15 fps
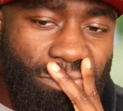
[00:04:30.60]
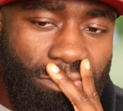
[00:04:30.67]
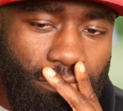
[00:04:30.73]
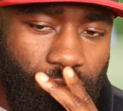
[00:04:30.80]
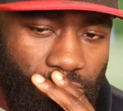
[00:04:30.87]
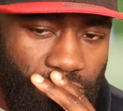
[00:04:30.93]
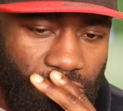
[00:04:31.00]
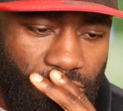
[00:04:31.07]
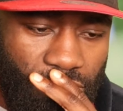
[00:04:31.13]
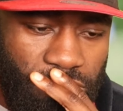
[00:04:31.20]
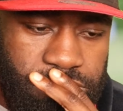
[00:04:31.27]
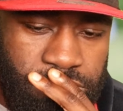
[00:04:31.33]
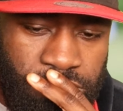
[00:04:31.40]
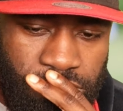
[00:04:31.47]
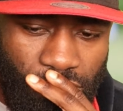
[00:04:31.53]

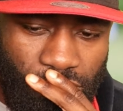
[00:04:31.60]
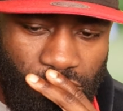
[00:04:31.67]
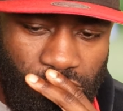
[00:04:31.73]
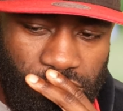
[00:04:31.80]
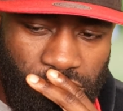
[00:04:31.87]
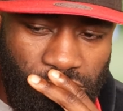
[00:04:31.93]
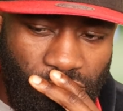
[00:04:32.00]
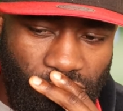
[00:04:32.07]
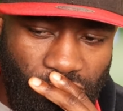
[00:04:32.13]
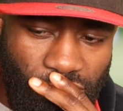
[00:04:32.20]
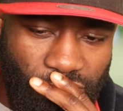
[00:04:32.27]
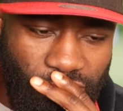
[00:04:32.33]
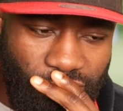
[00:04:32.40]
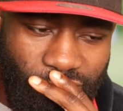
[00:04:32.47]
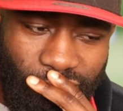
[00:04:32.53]

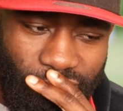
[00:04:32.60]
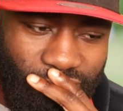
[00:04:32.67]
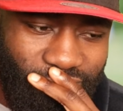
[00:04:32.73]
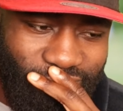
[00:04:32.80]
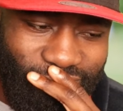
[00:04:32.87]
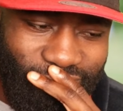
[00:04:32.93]
[no speech]